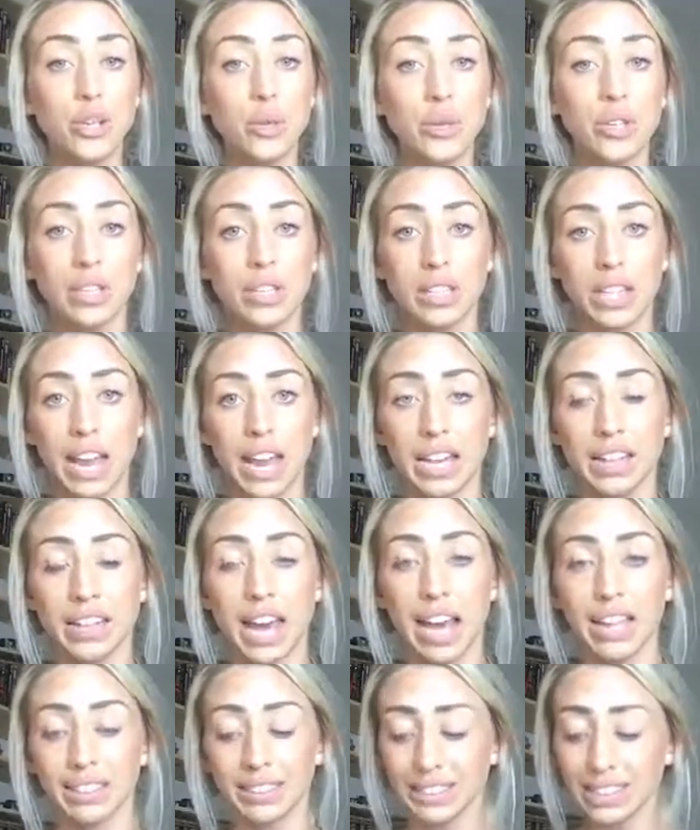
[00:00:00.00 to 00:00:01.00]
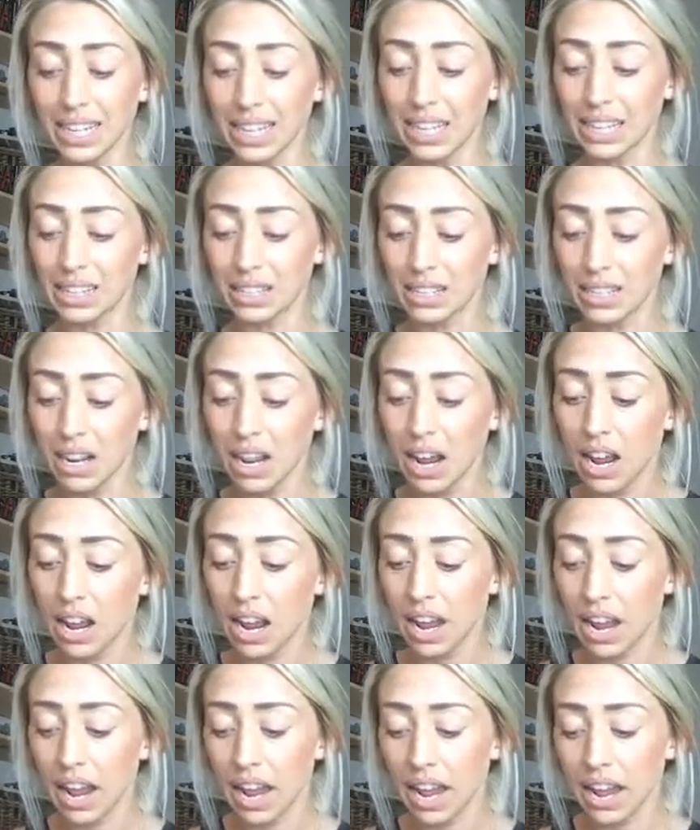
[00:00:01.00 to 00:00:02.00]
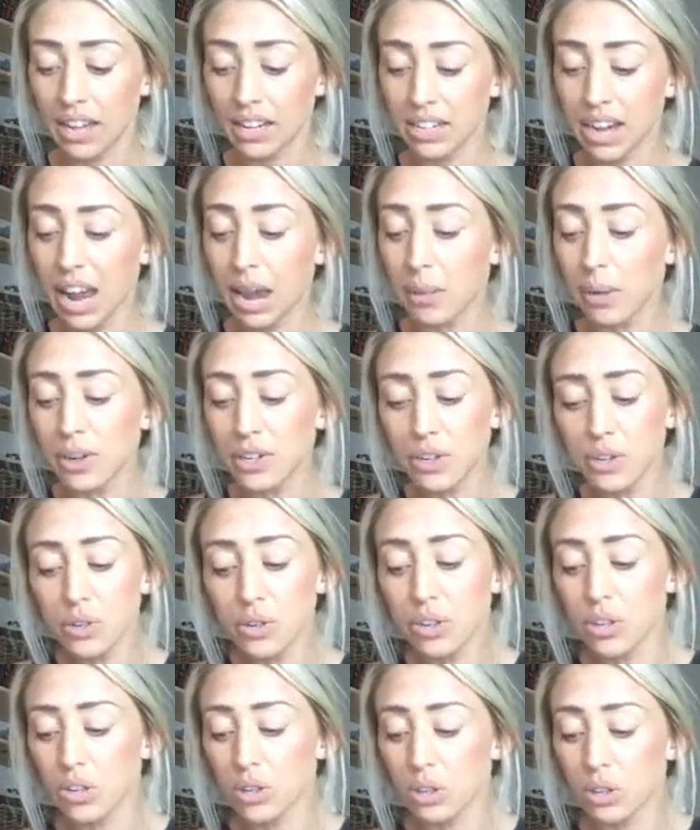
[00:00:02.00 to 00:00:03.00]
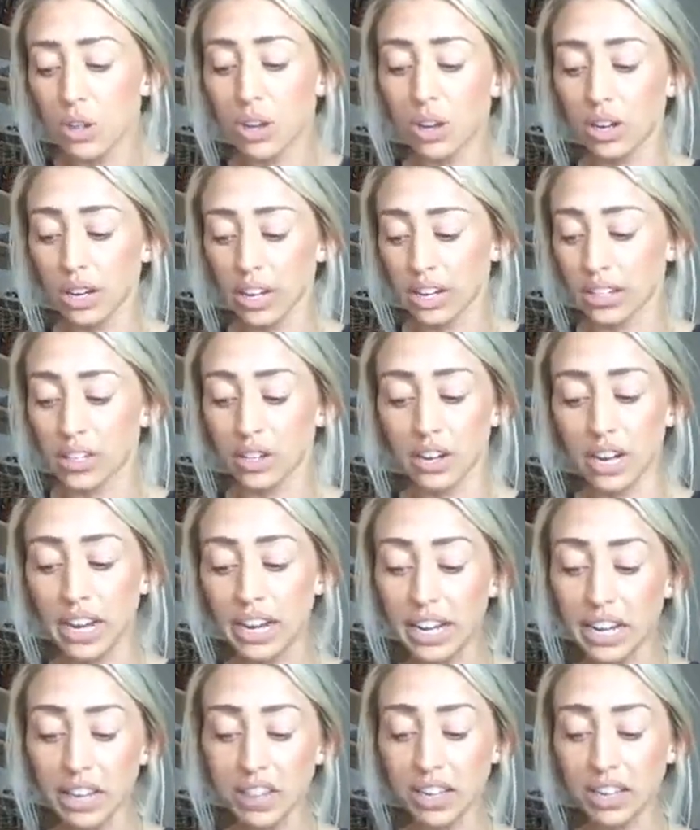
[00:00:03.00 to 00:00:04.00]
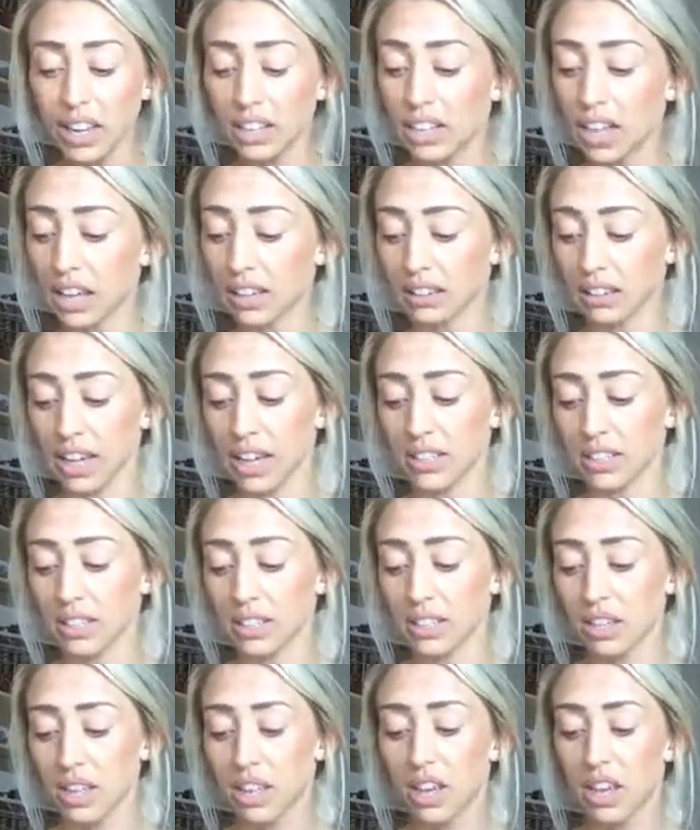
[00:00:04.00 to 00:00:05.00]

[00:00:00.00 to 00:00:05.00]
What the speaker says: you to scan that list, and I want you to just look, is there anything on that list